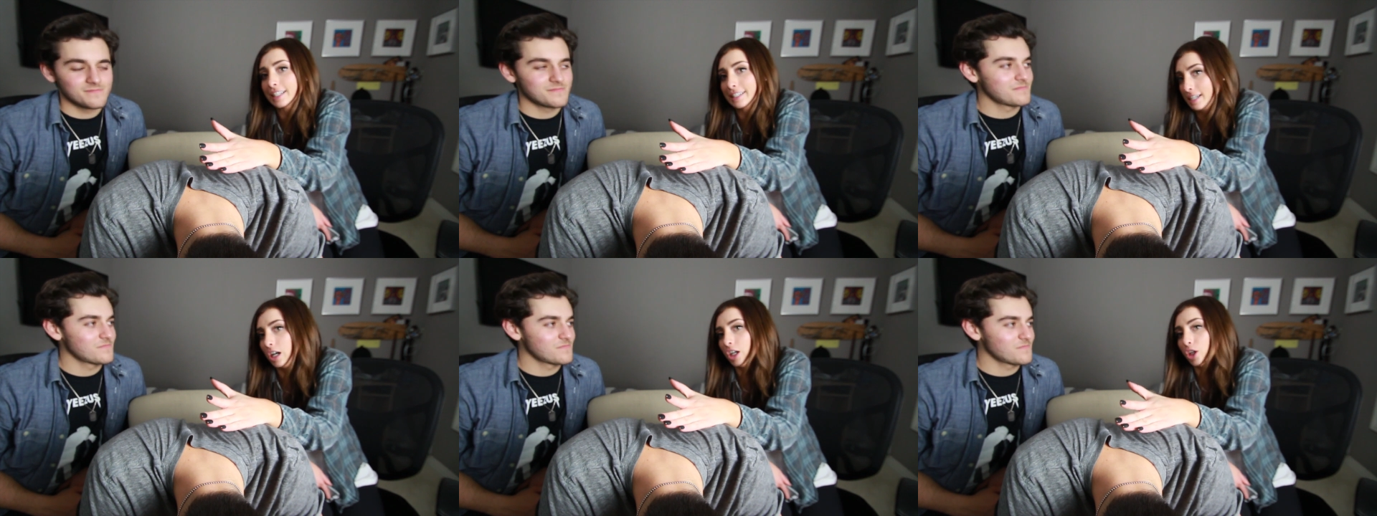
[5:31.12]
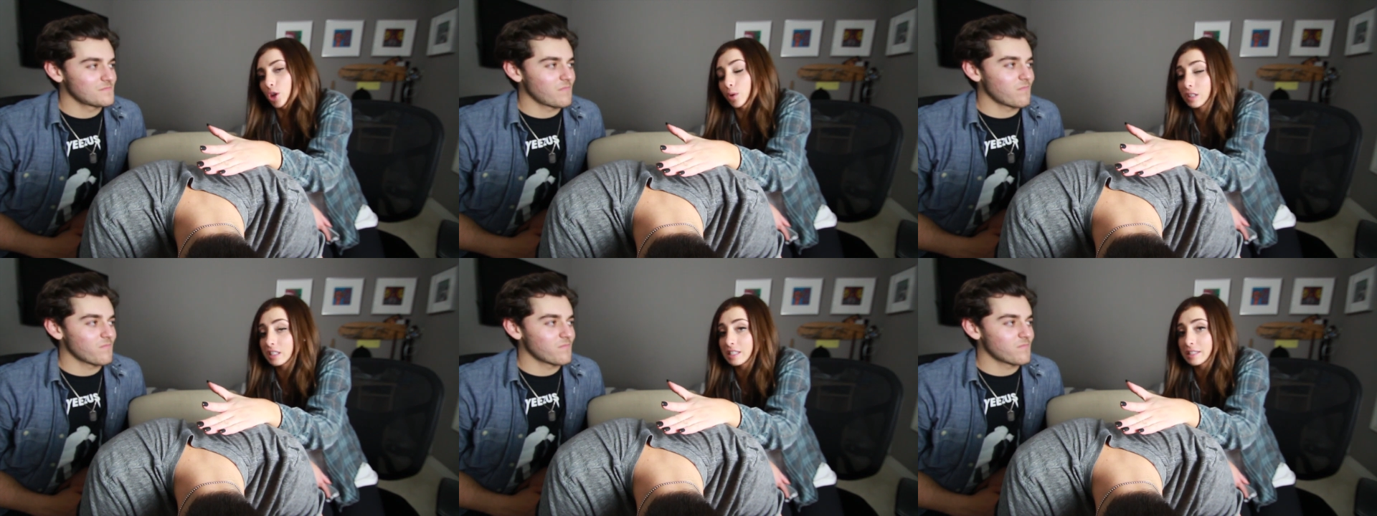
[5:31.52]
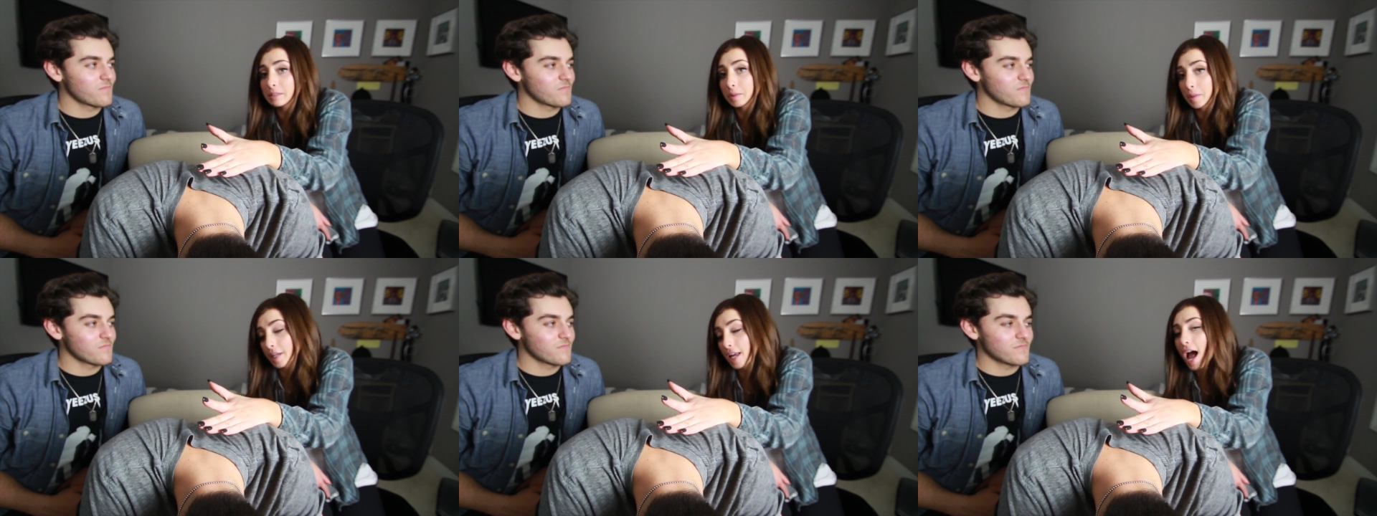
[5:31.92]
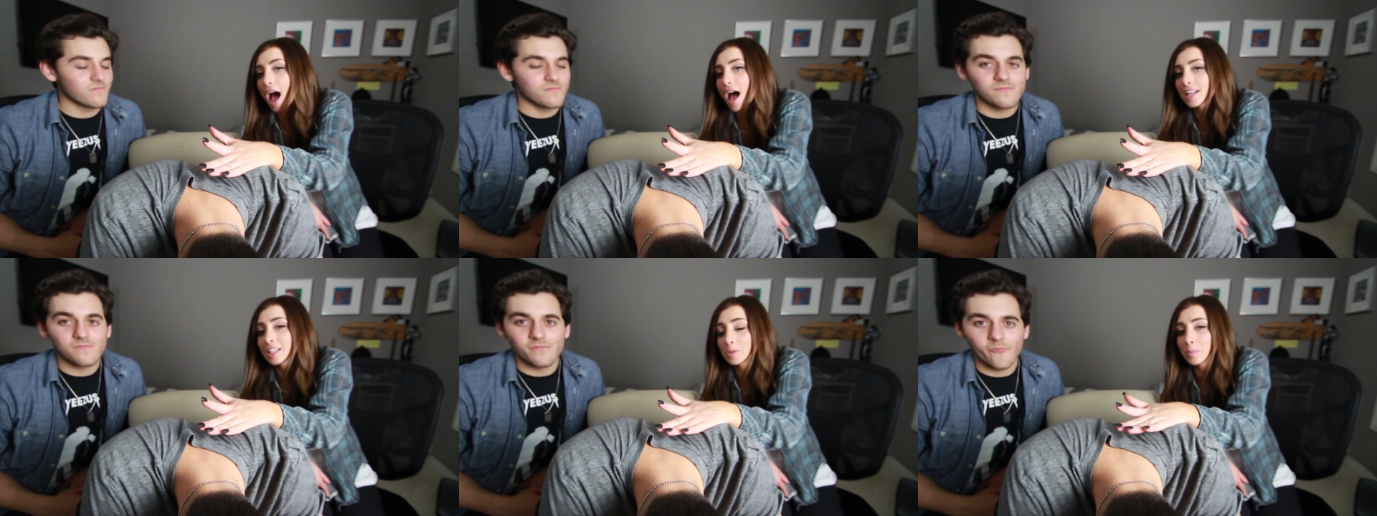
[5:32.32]
Speaker 1: gonna tell you, you can still
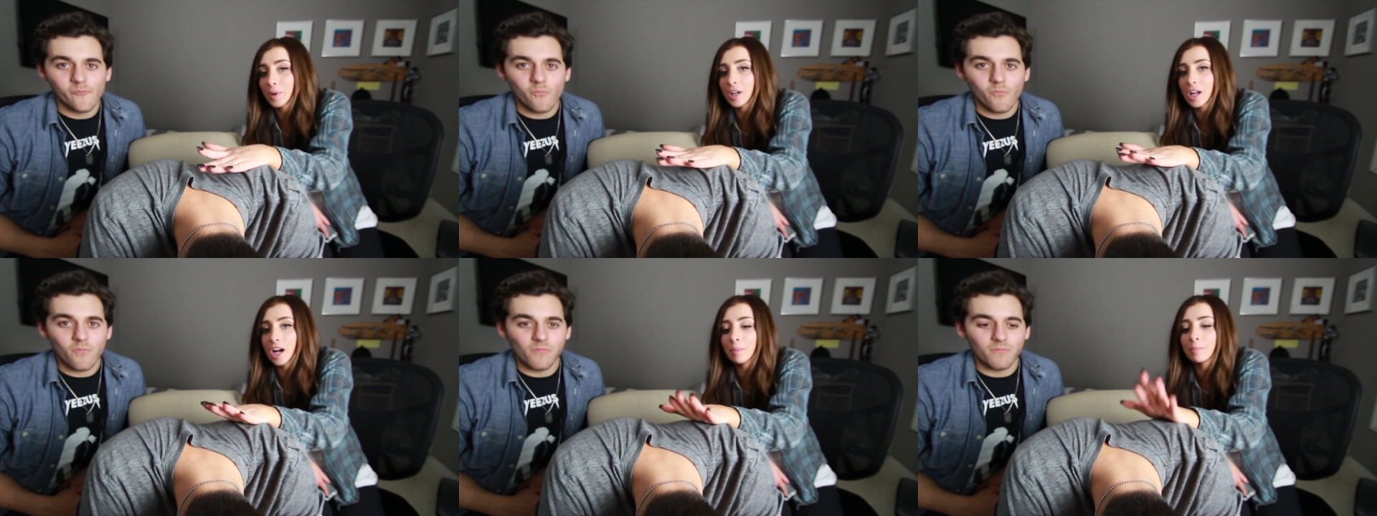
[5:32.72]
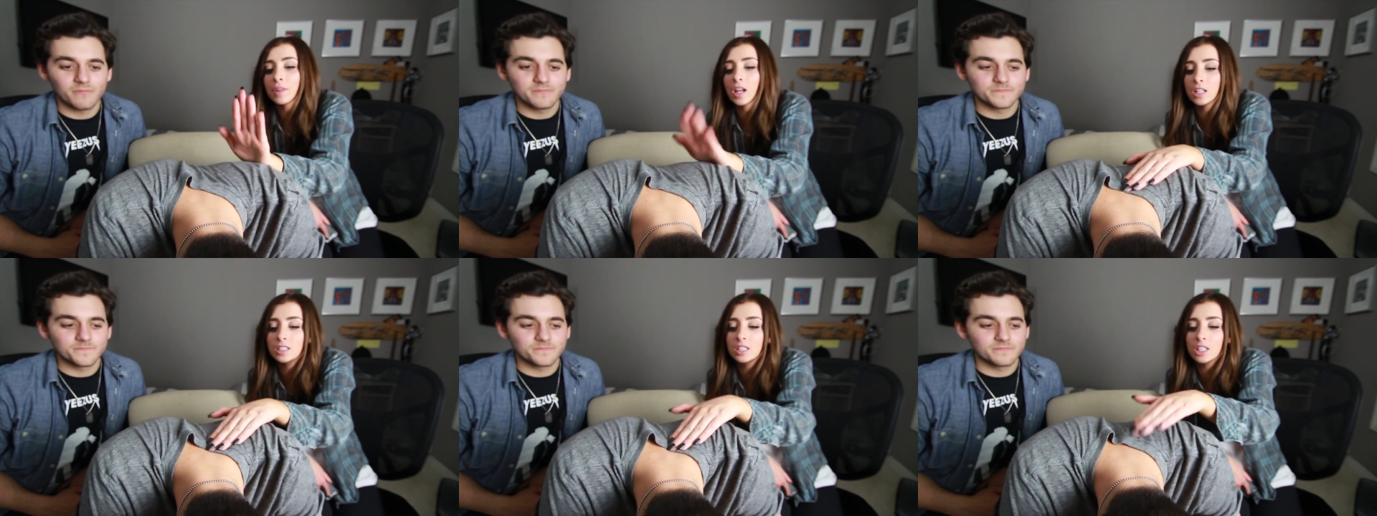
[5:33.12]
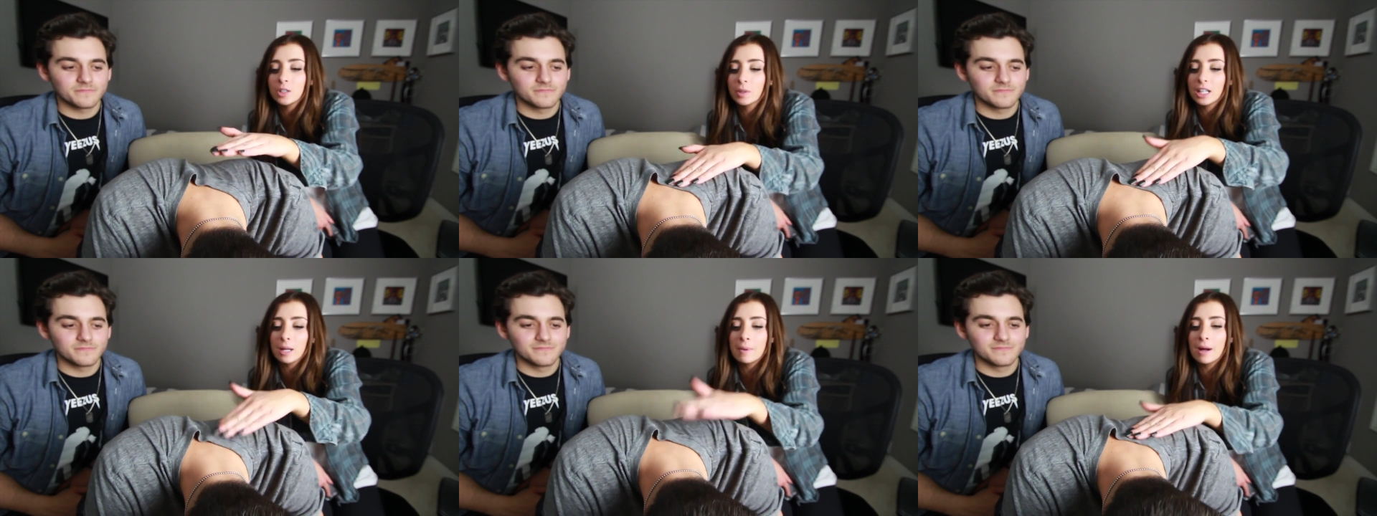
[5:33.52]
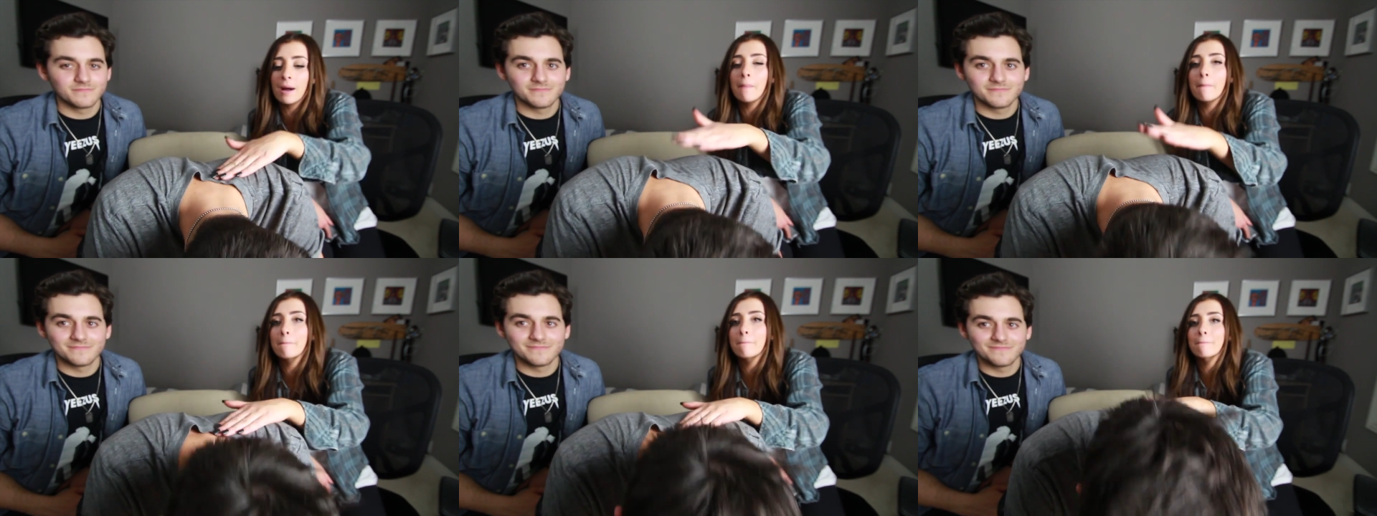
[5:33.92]
guess, but um, Hunter, you wanna come
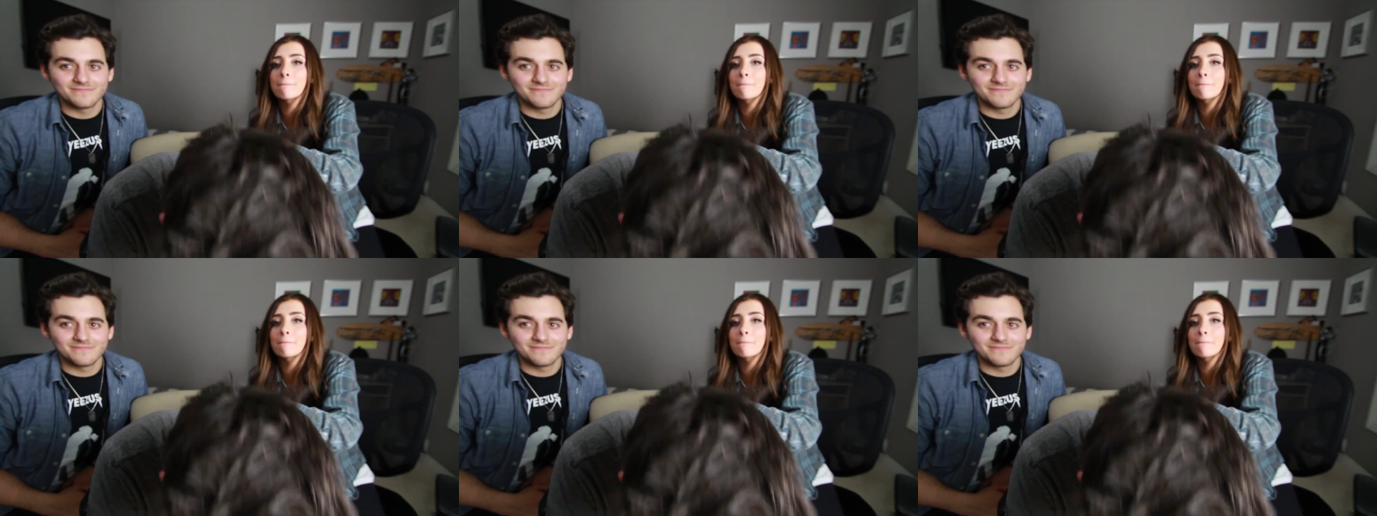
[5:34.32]
up?